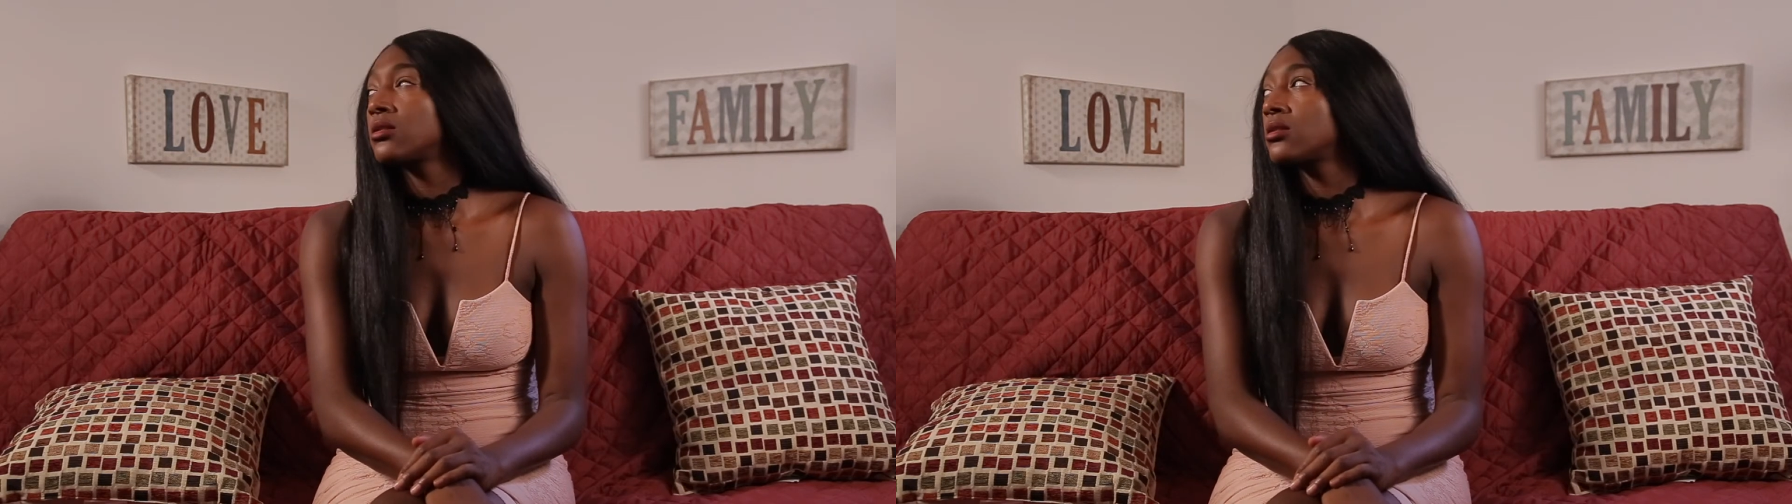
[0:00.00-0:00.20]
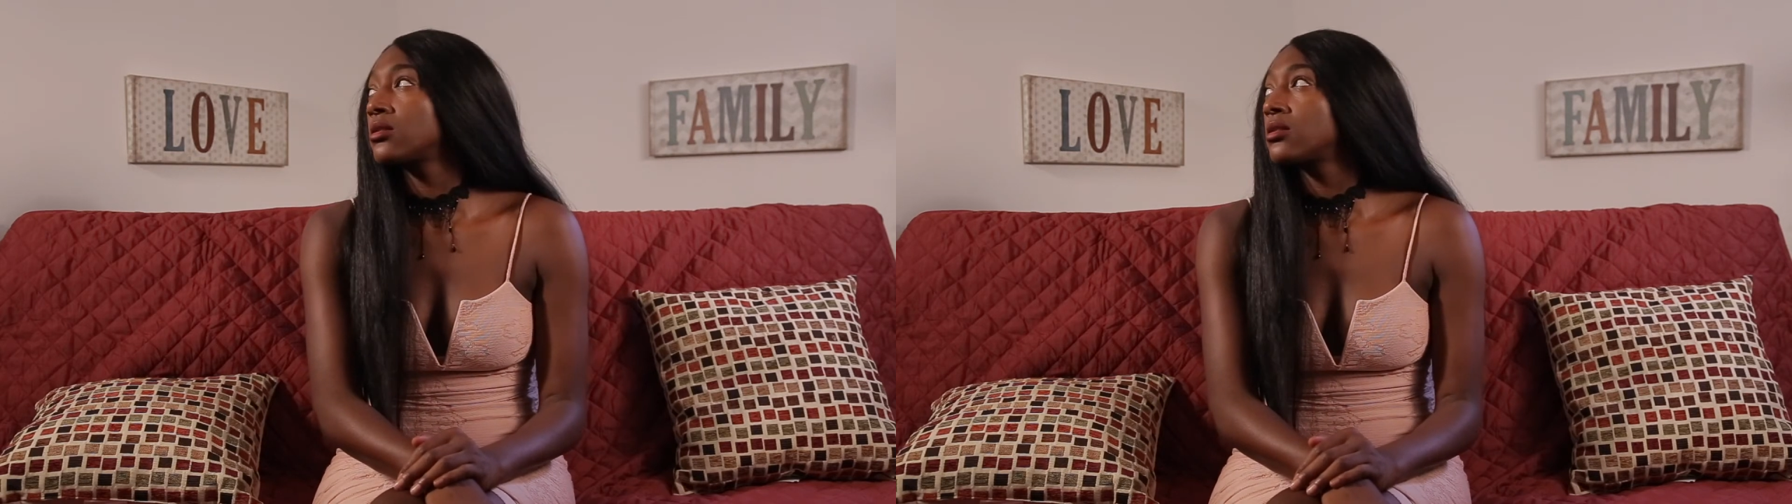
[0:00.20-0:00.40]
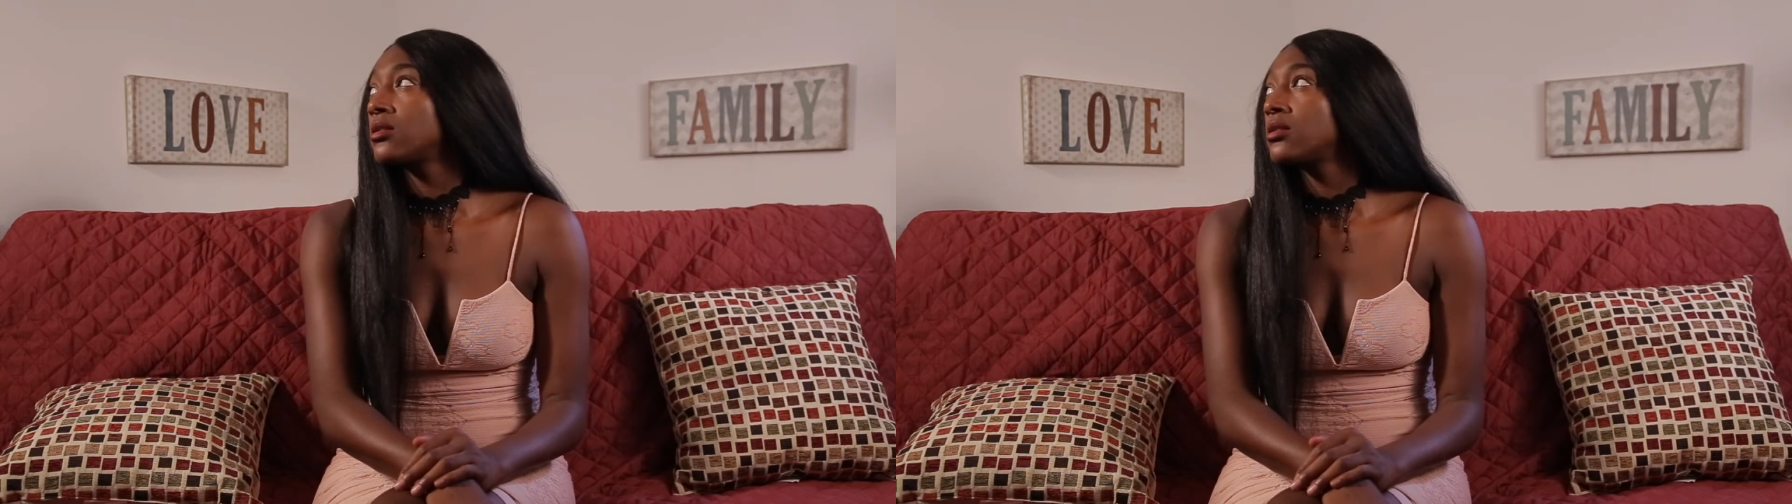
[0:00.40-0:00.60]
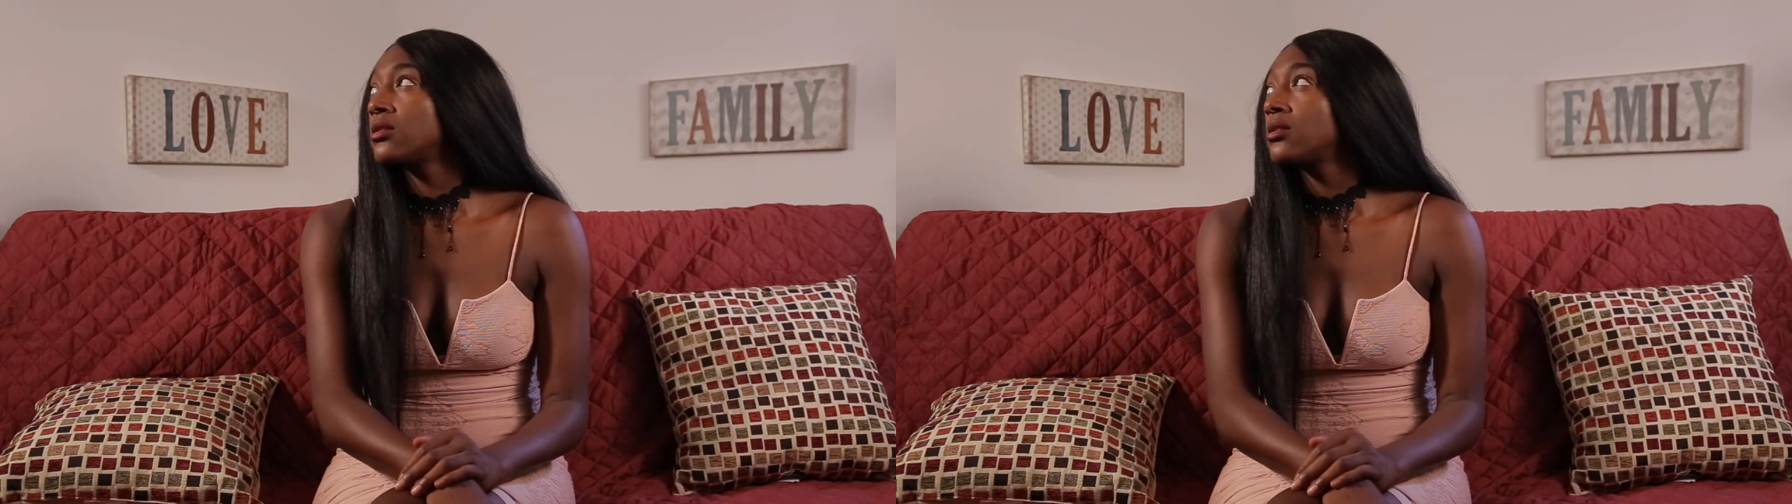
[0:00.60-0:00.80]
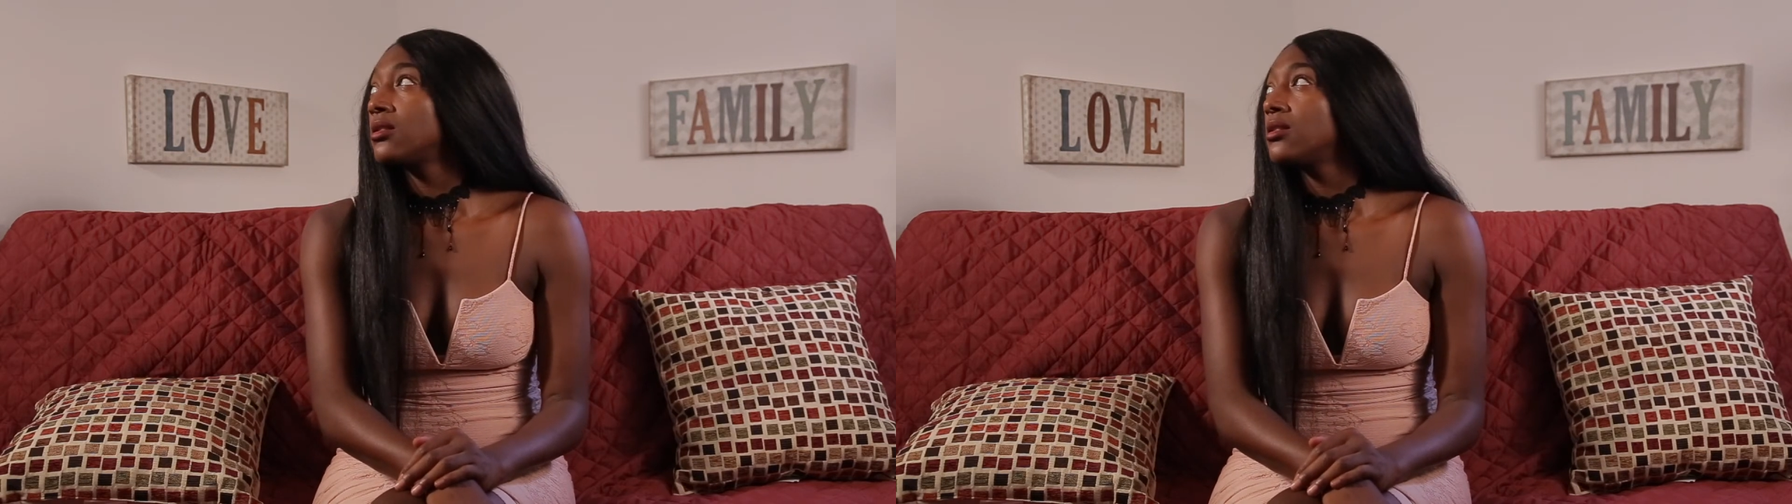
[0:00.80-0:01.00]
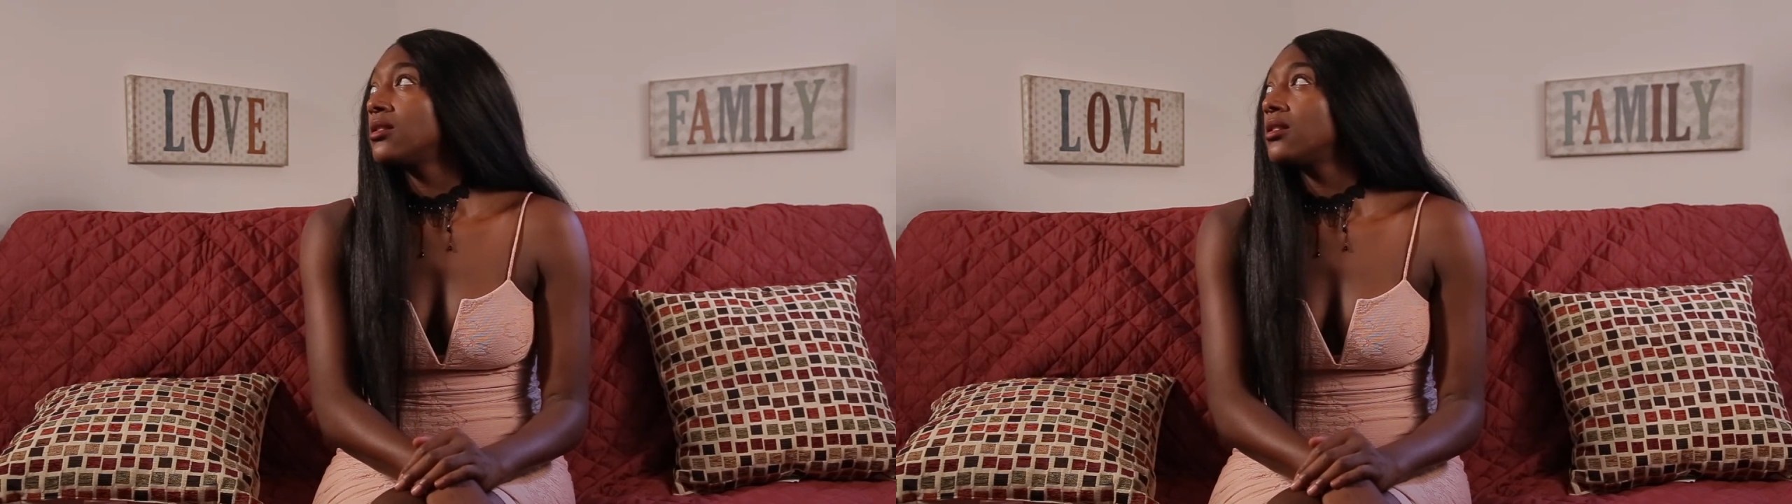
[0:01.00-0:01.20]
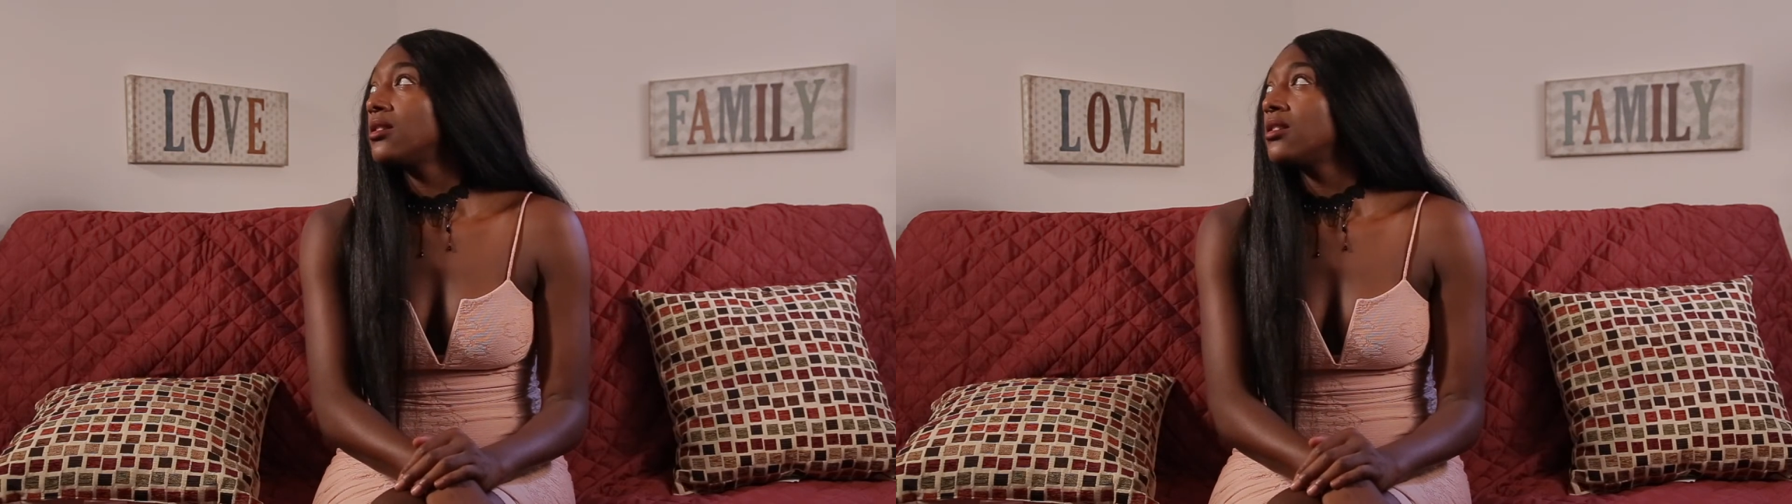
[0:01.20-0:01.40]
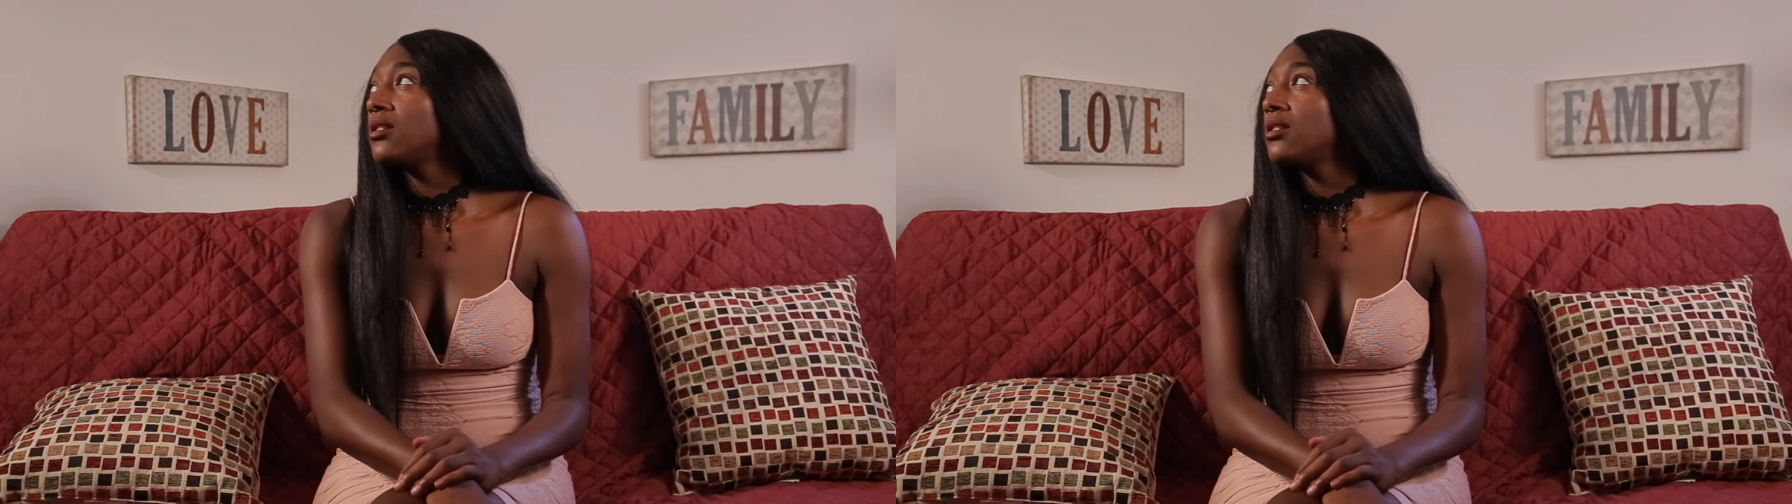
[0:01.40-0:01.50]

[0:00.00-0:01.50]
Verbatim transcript: already caught it, ho.